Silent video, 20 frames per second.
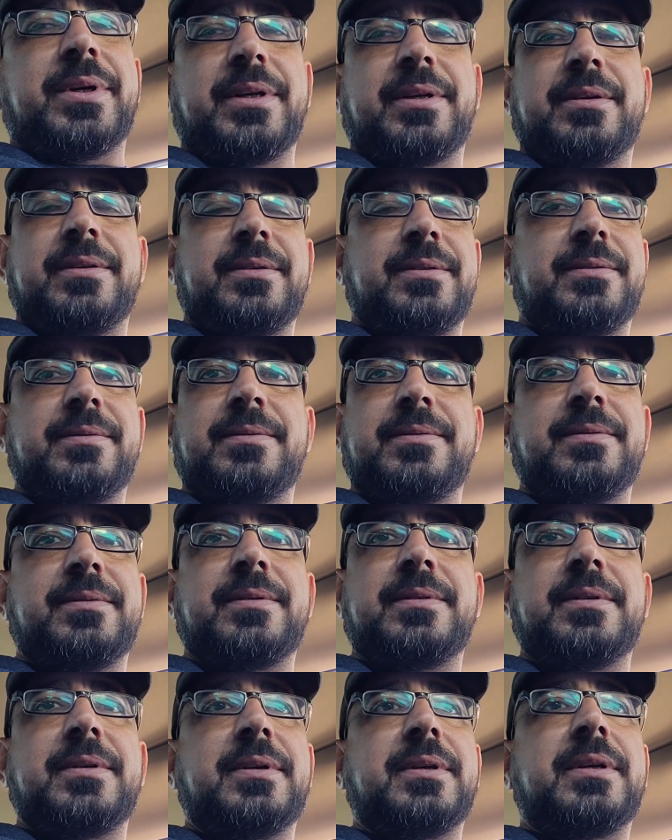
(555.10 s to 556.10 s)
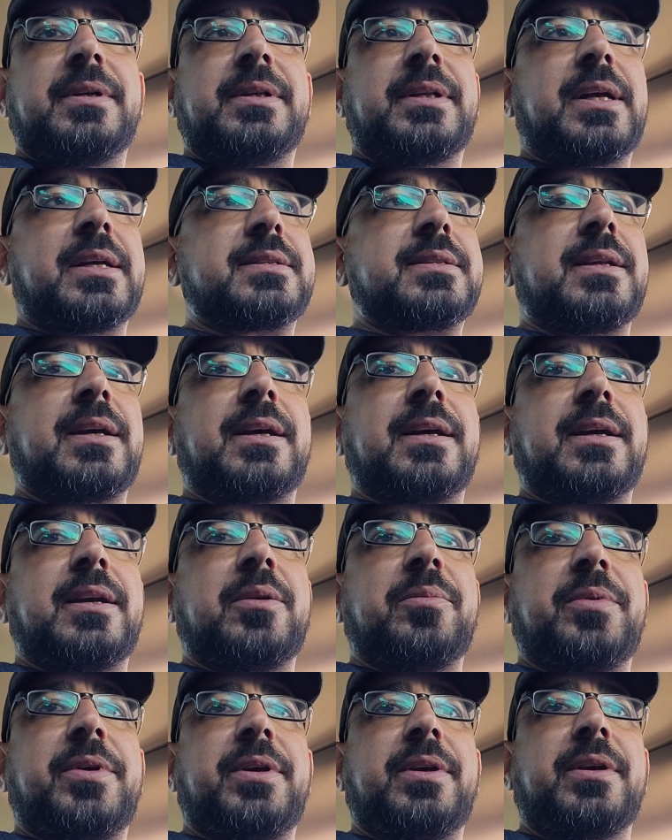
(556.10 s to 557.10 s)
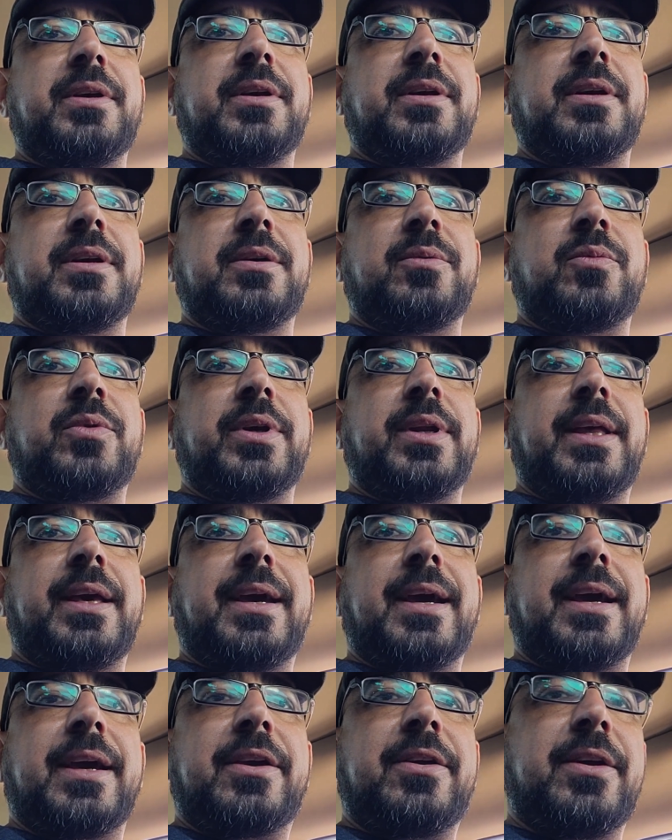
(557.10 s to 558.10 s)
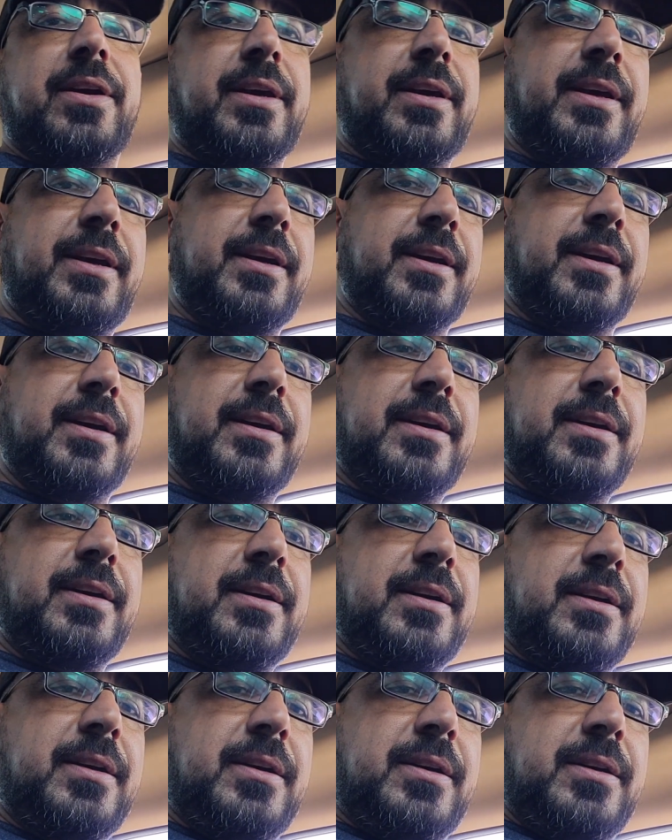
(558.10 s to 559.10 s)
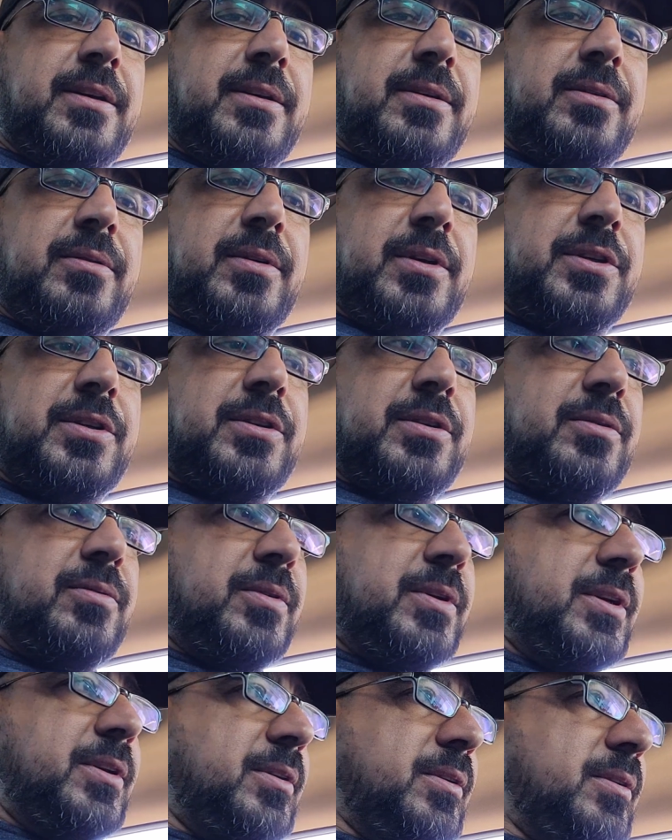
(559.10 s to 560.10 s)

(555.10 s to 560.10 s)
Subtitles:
but that's not gonna be really accurate here. What should we